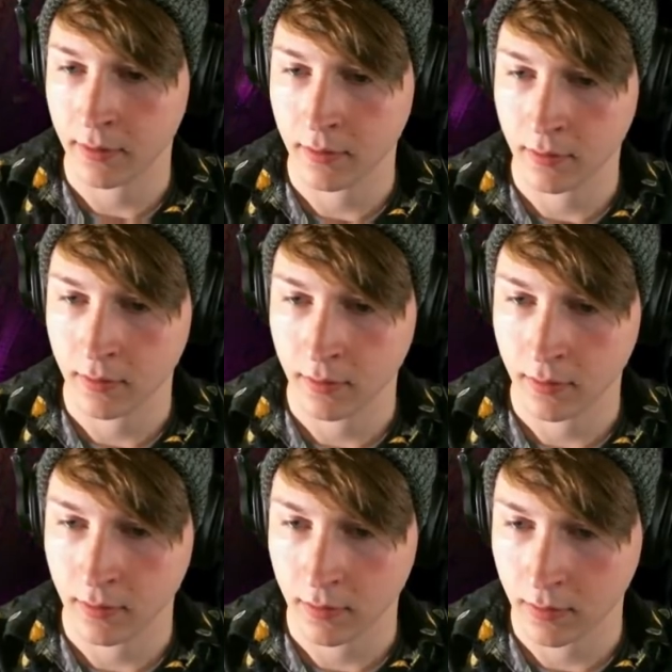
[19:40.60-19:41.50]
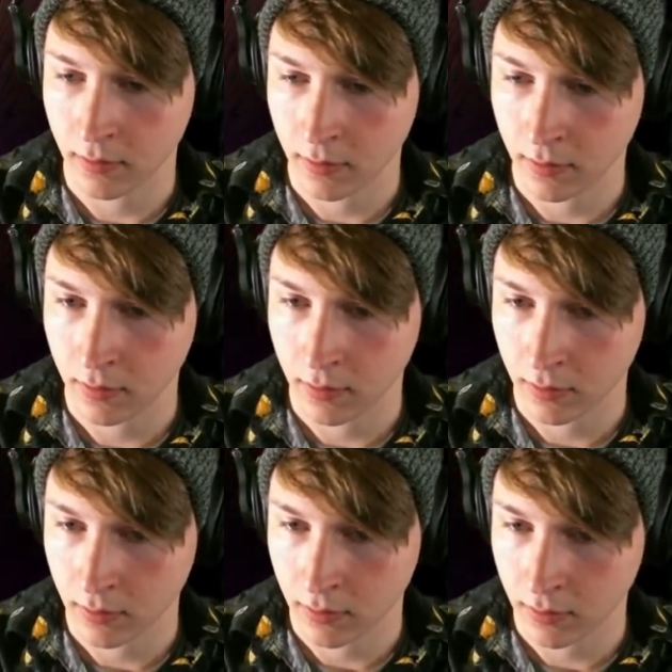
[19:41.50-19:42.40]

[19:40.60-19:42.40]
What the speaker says: Nothing is said.